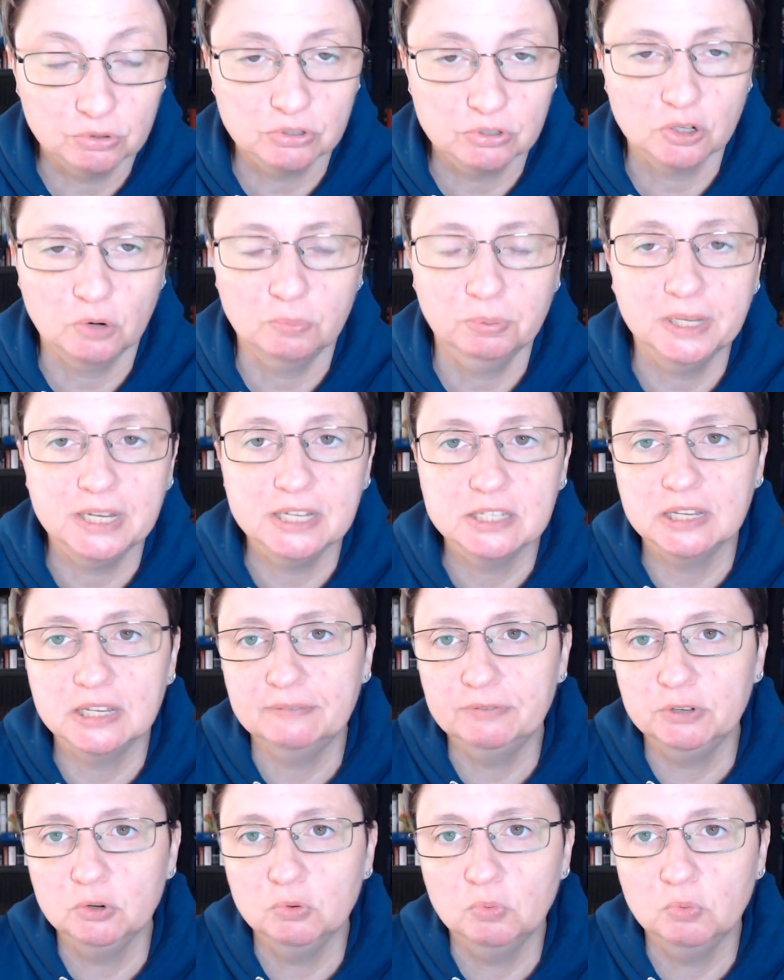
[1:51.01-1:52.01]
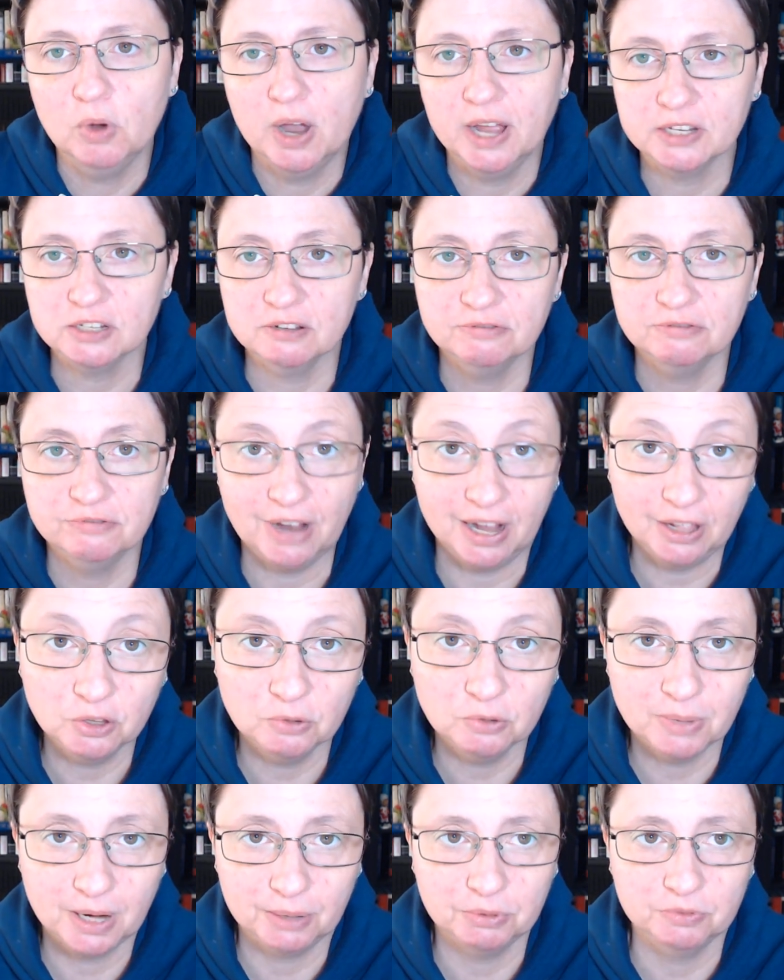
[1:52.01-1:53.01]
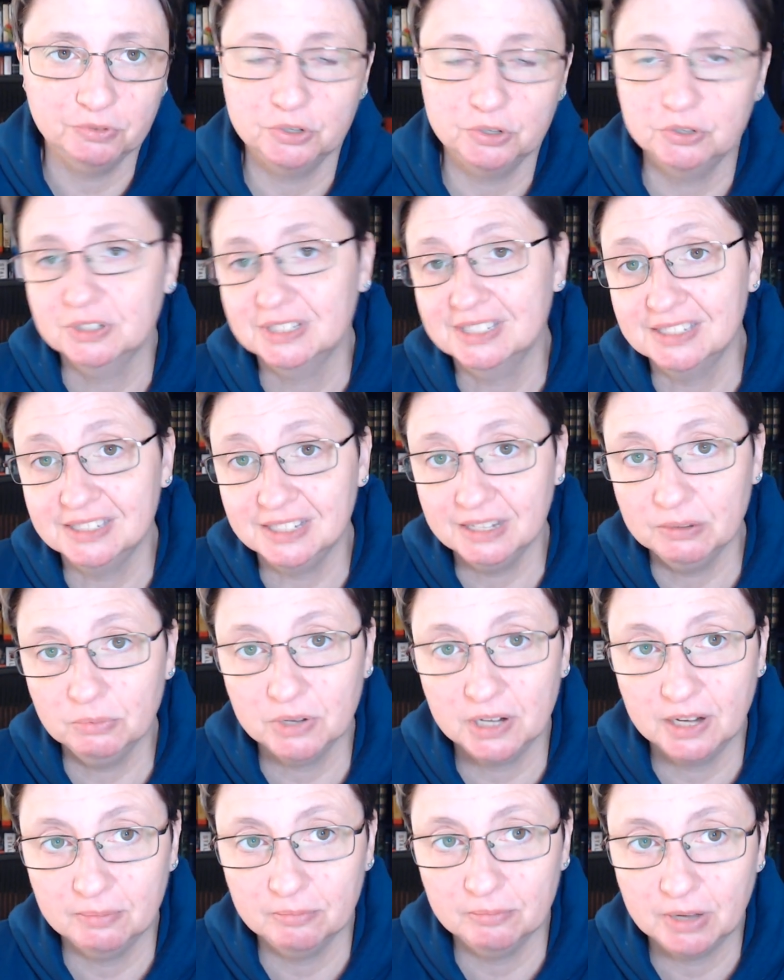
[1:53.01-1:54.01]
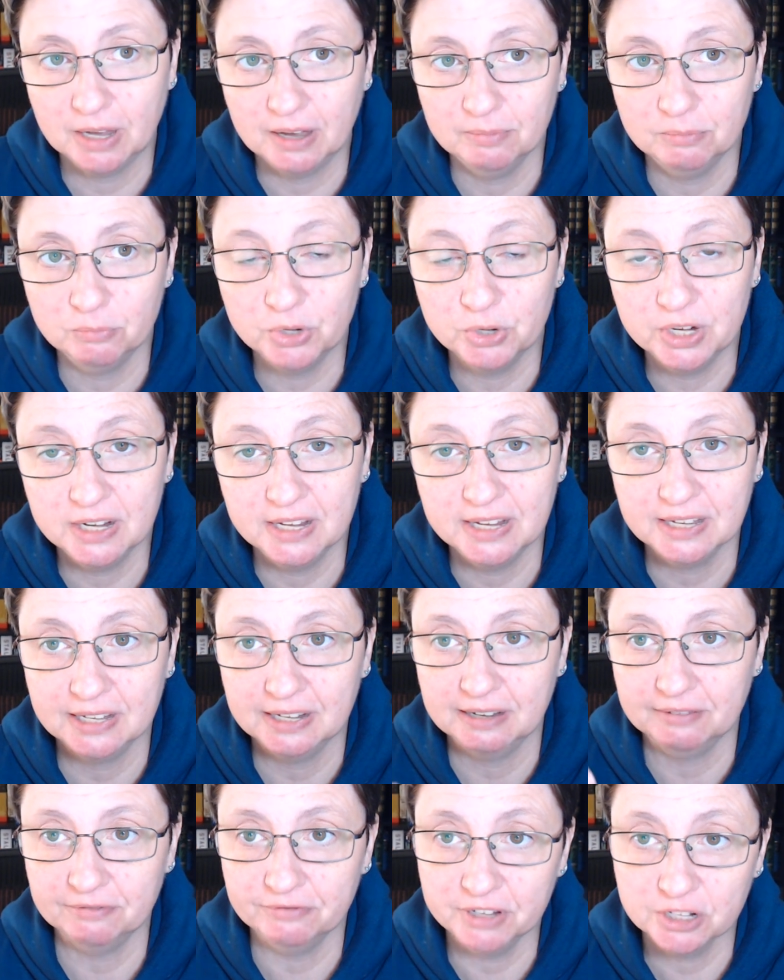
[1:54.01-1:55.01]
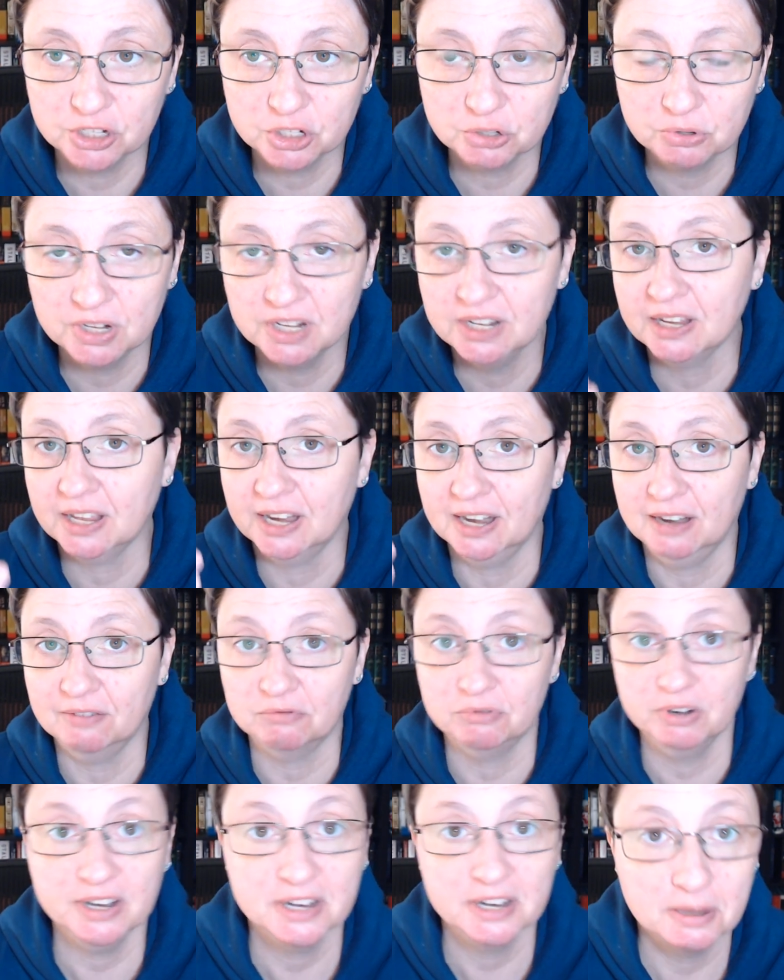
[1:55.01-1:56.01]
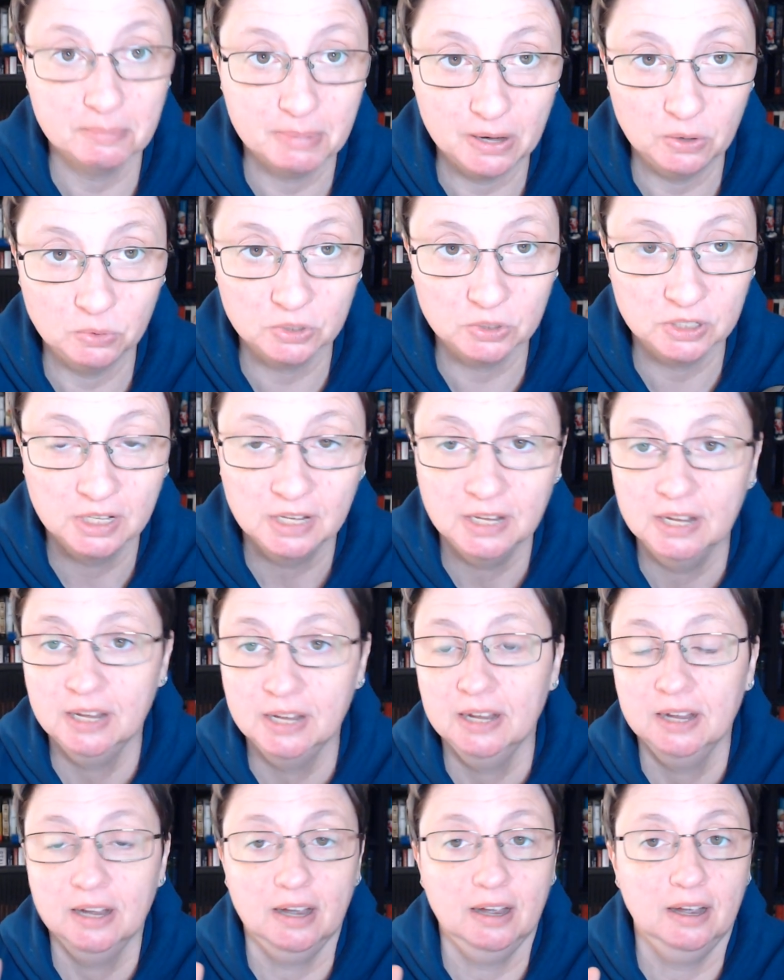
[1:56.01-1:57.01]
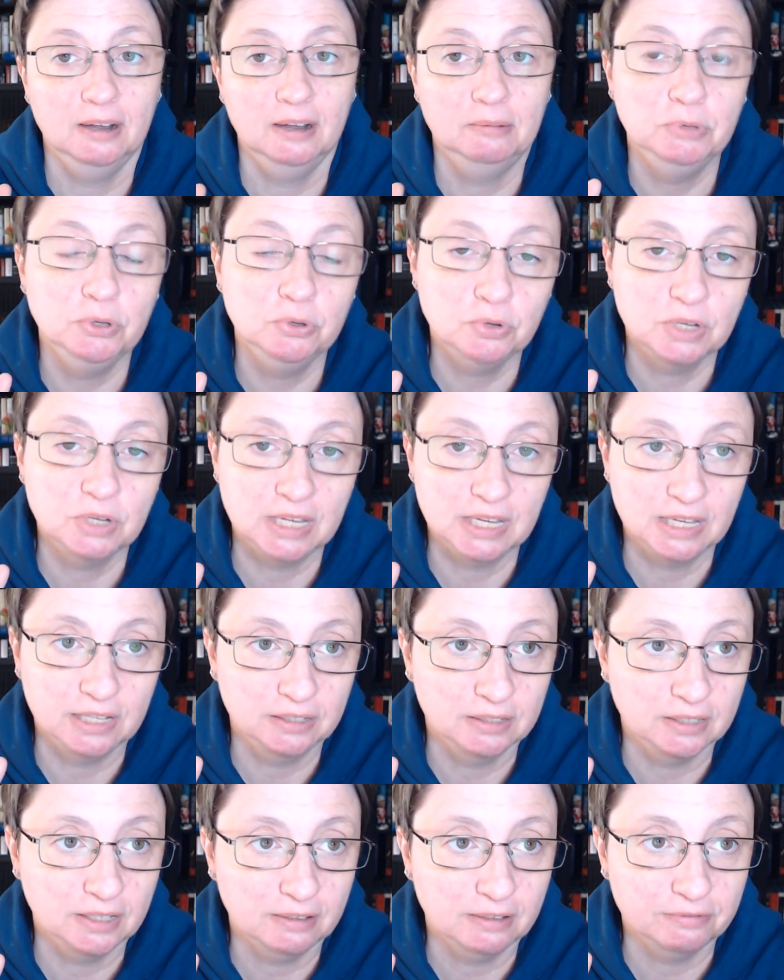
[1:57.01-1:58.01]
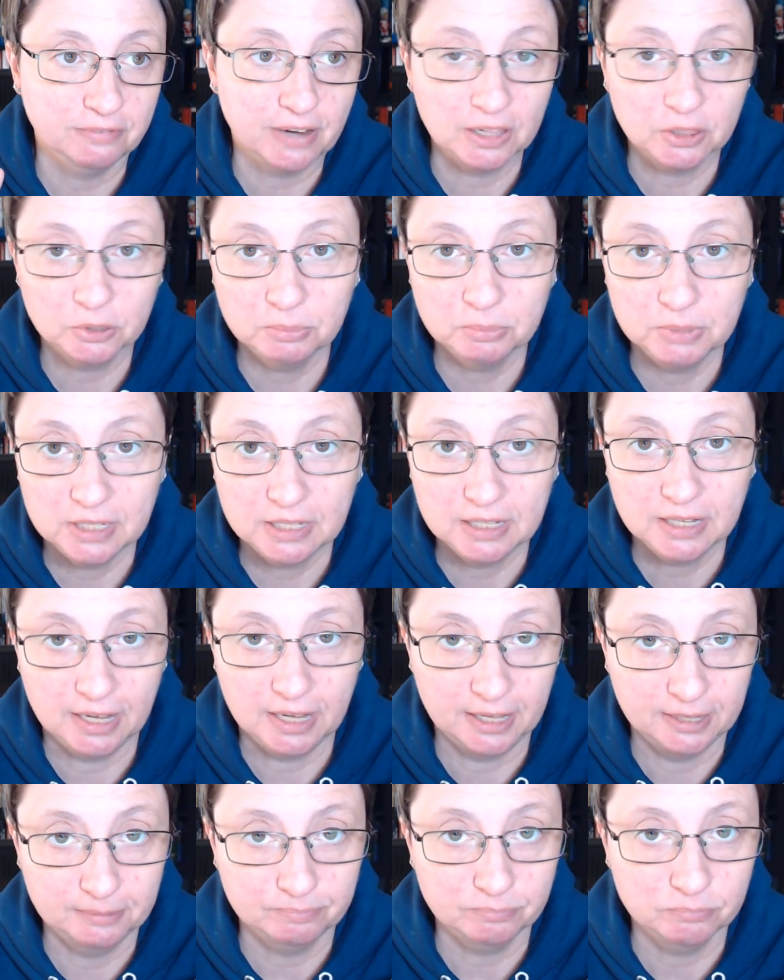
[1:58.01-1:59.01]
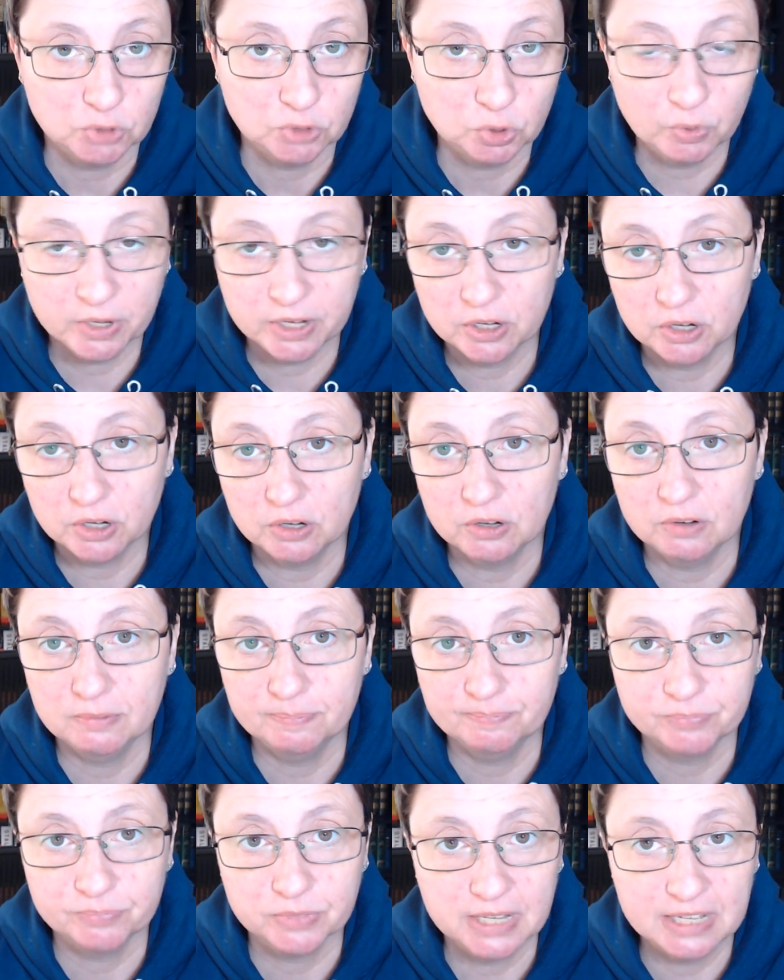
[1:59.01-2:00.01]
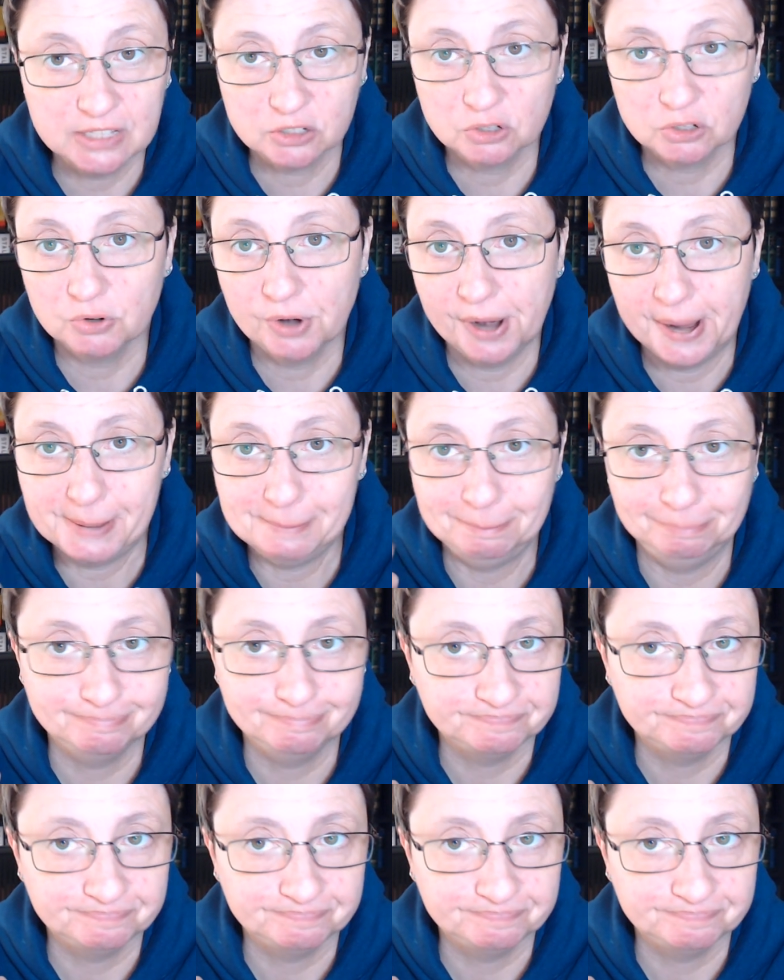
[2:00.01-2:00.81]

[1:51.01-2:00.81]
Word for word: So please, if you want to follow my reviews and see what I'm, I'm reading and have finished reading and have written about, uh, you can uh, follow me on Twitter, Instagram.